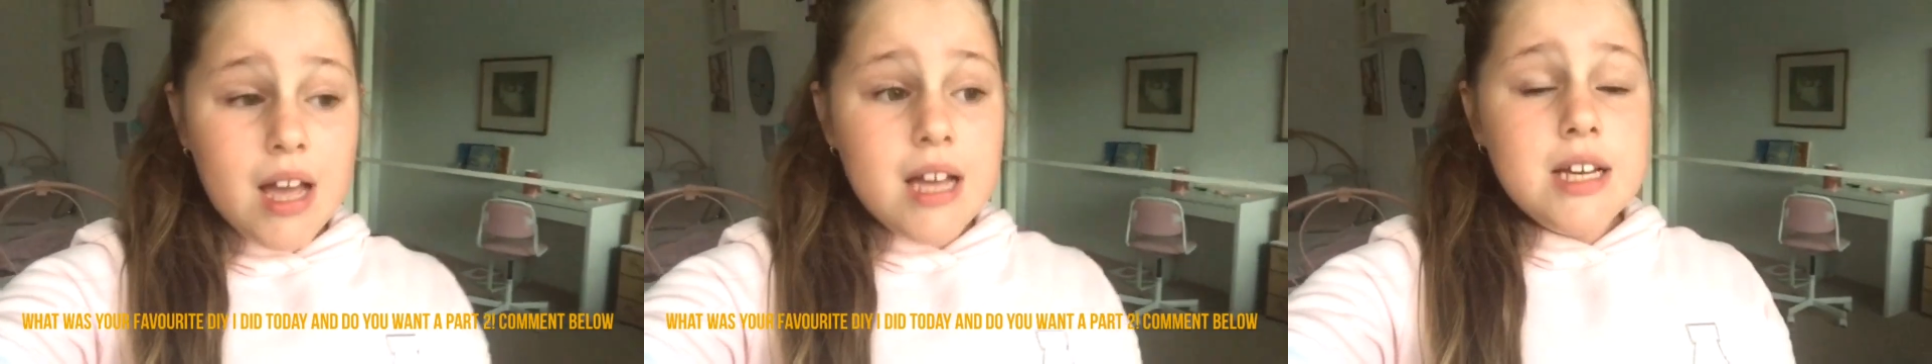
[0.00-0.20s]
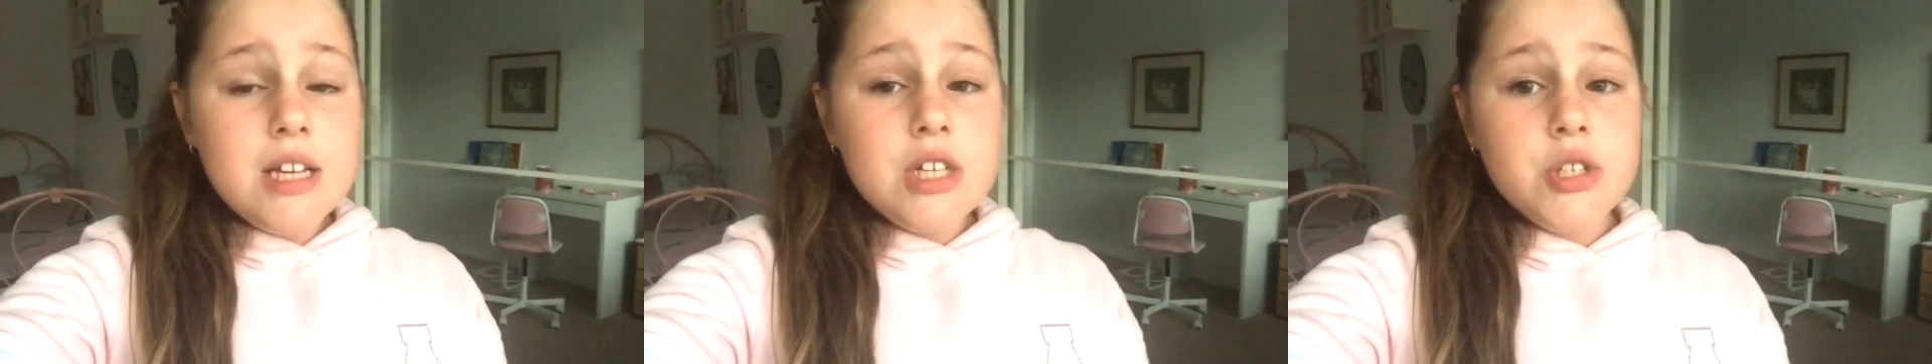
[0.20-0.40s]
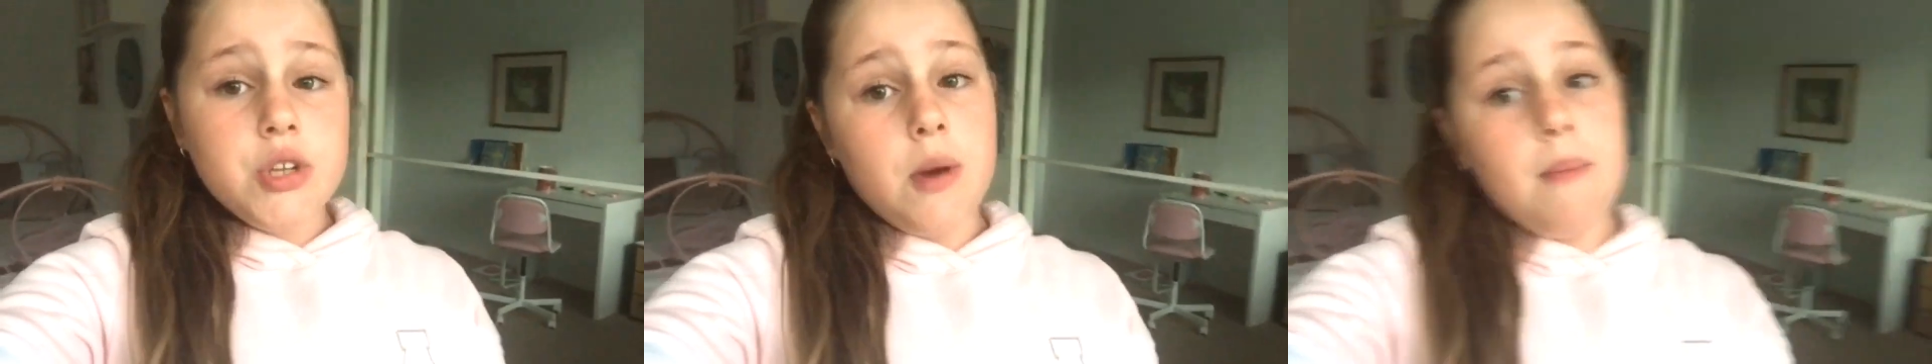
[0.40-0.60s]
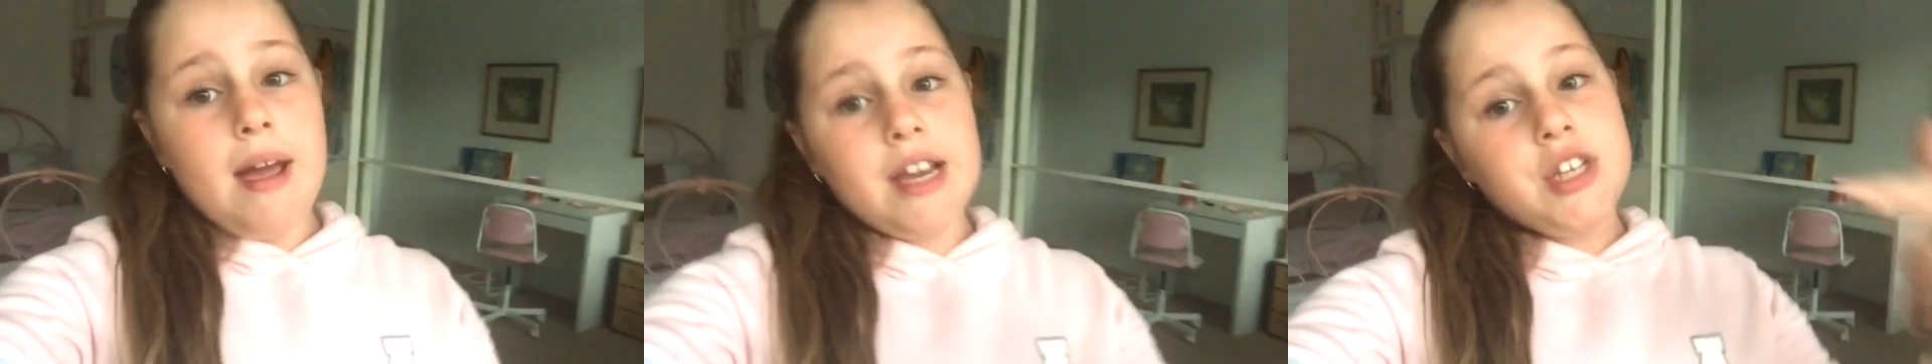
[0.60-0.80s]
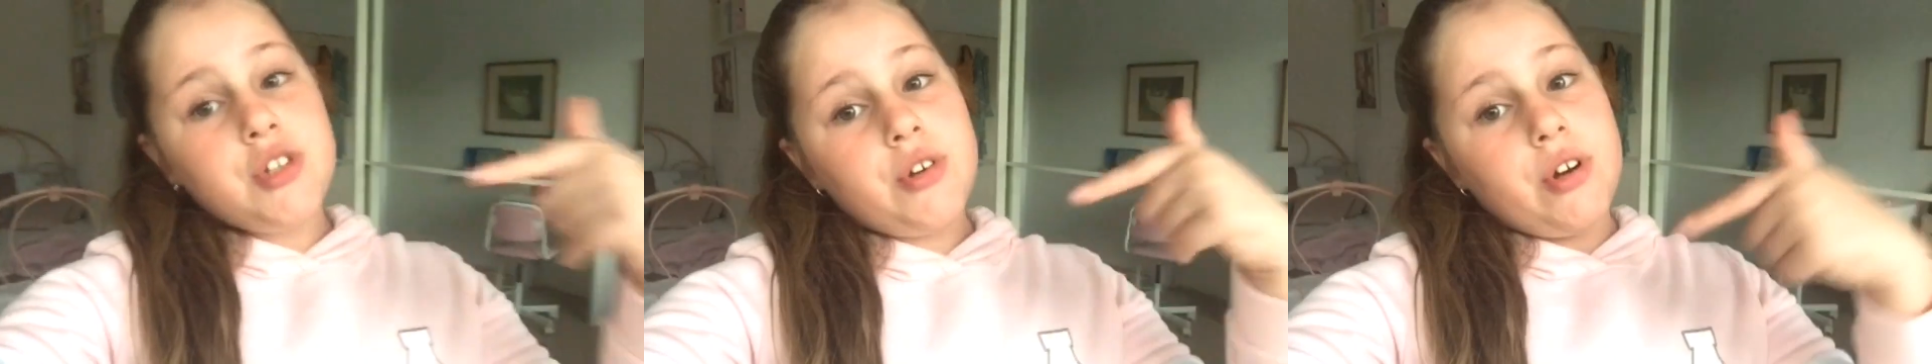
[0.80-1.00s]
so make
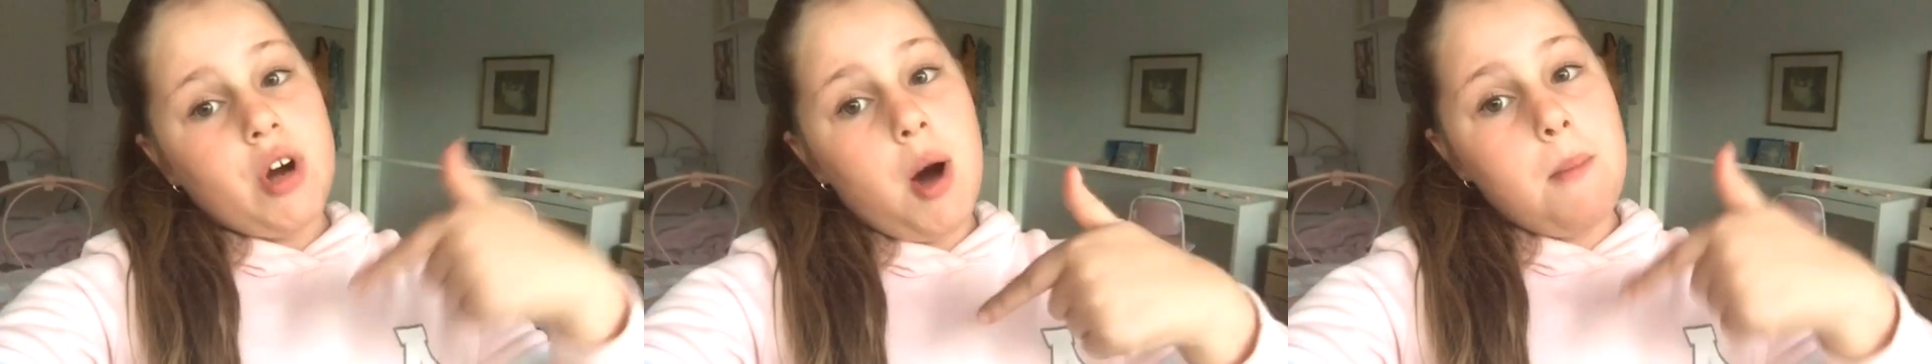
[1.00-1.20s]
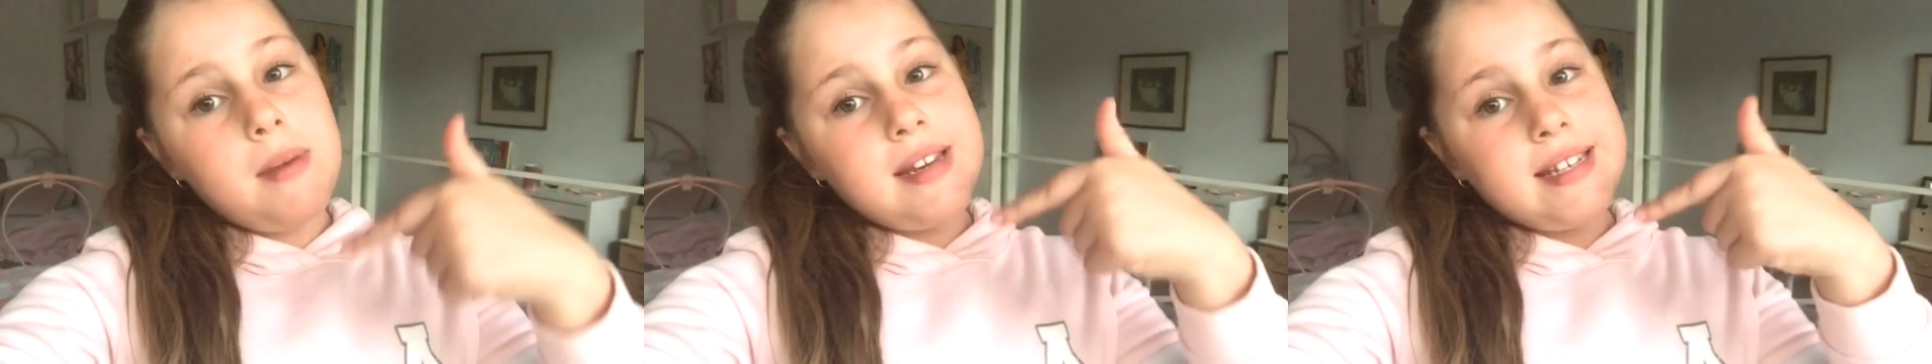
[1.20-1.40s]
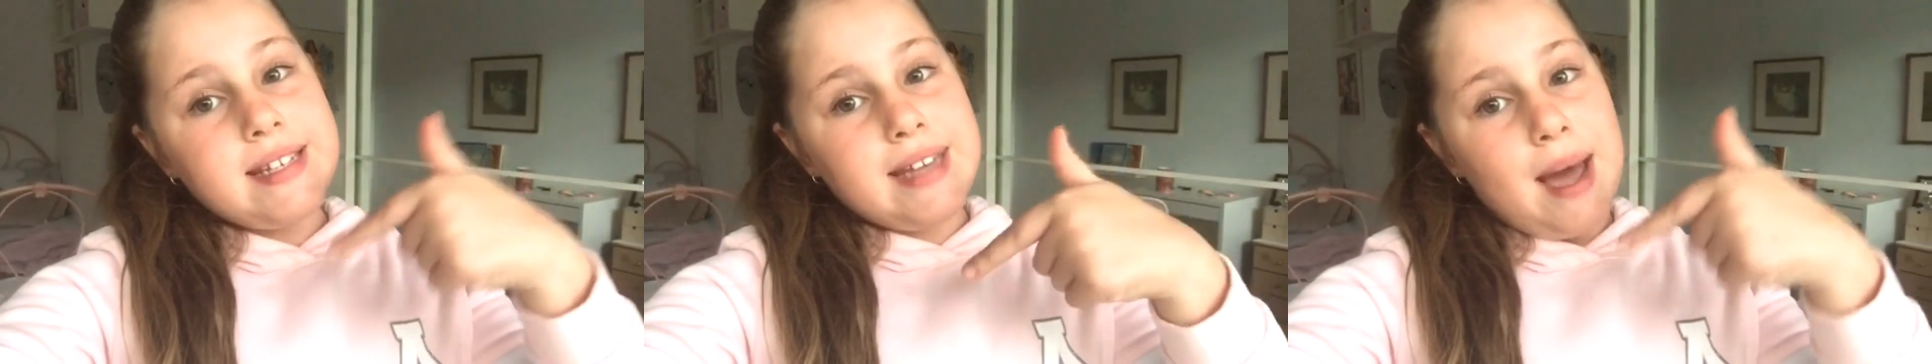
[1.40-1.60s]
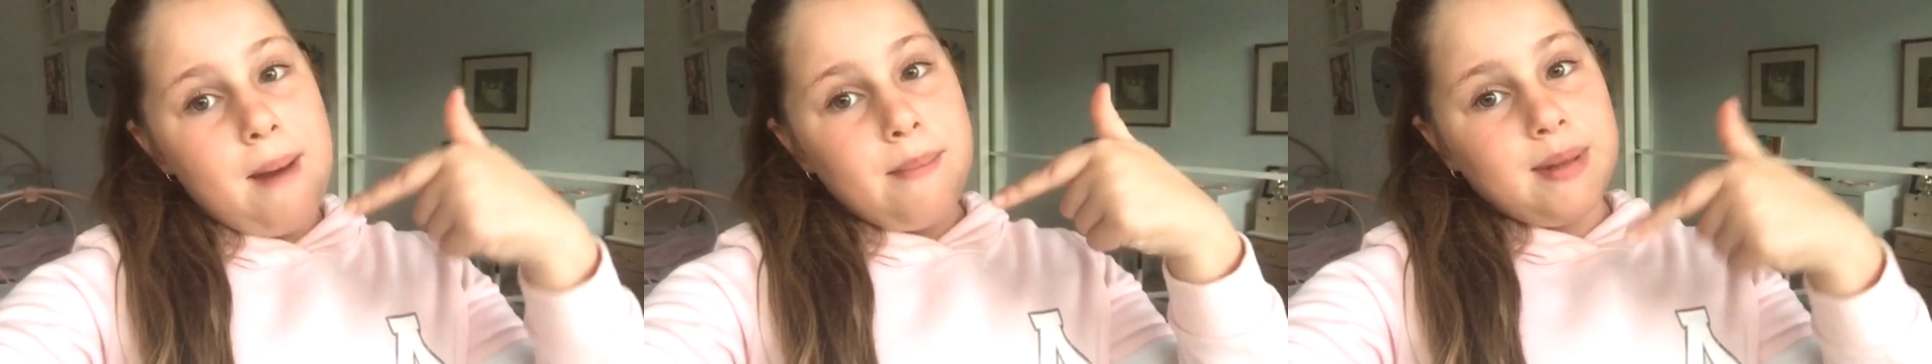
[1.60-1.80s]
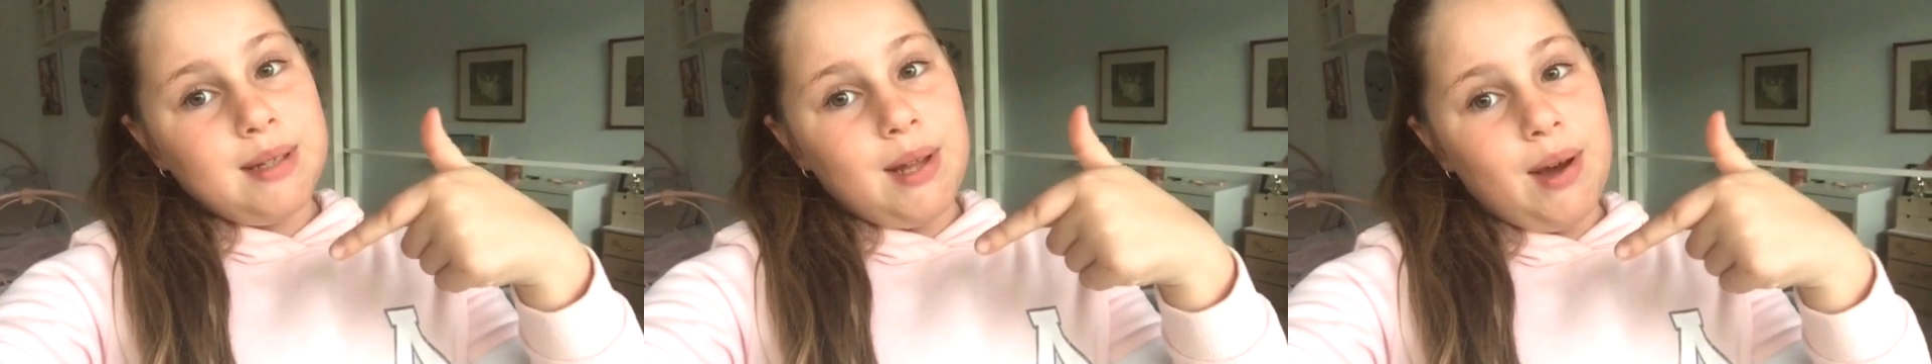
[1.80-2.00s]
sure to comment down
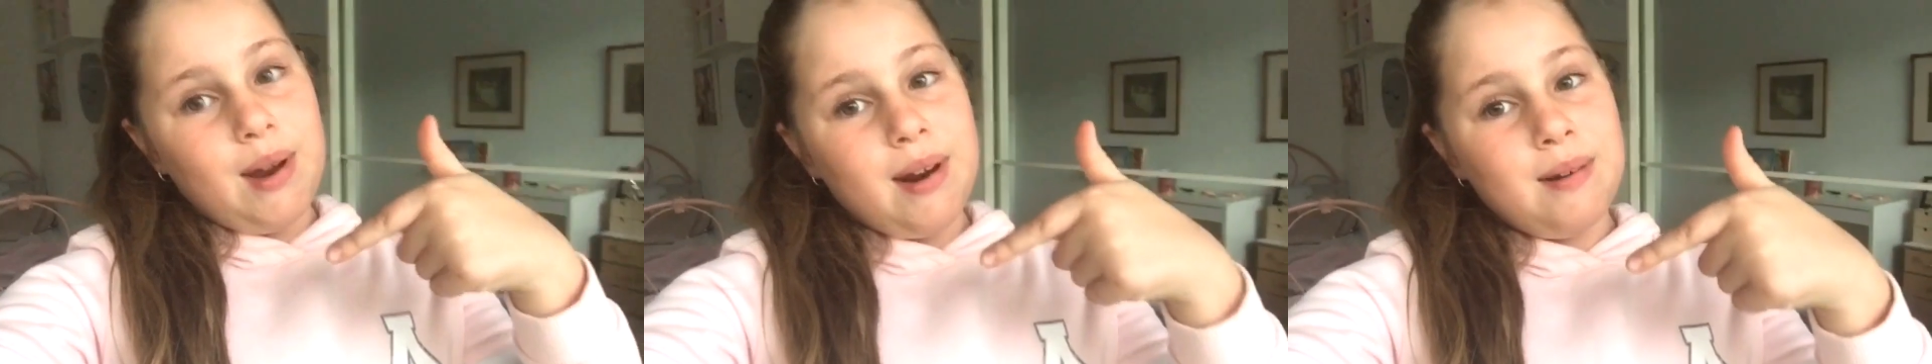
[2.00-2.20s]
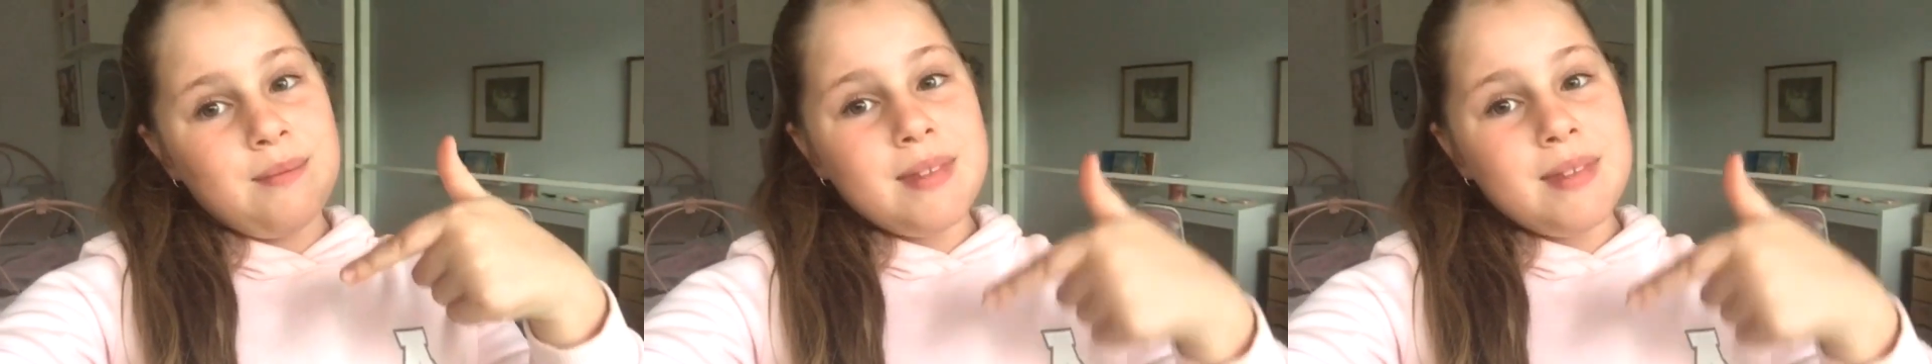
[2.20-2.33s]
below.